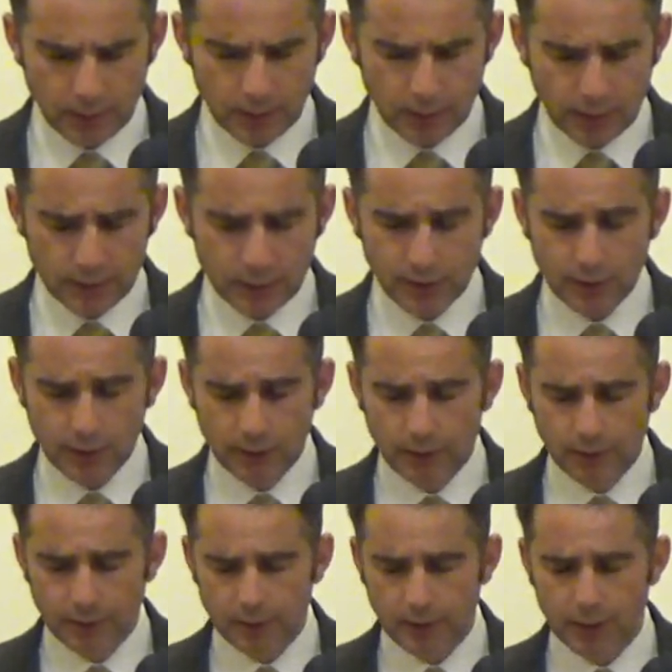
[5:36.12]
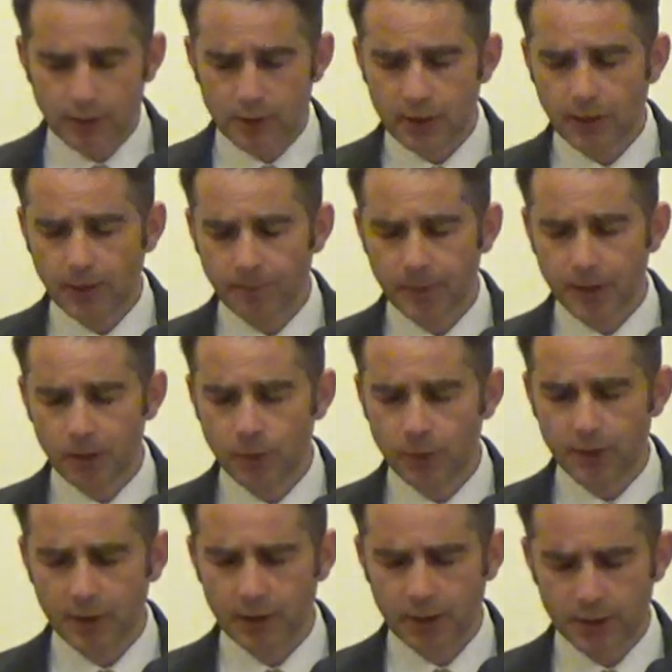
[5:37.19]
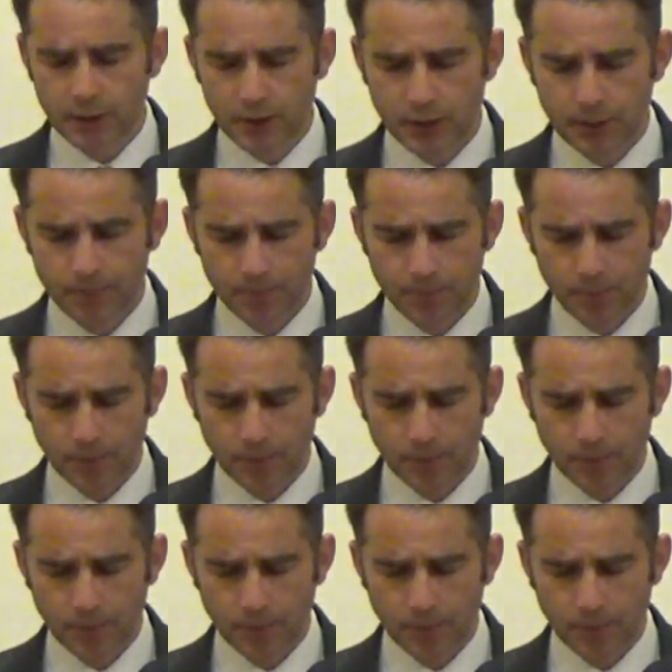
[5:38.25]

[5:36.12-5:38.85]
that still there is something within us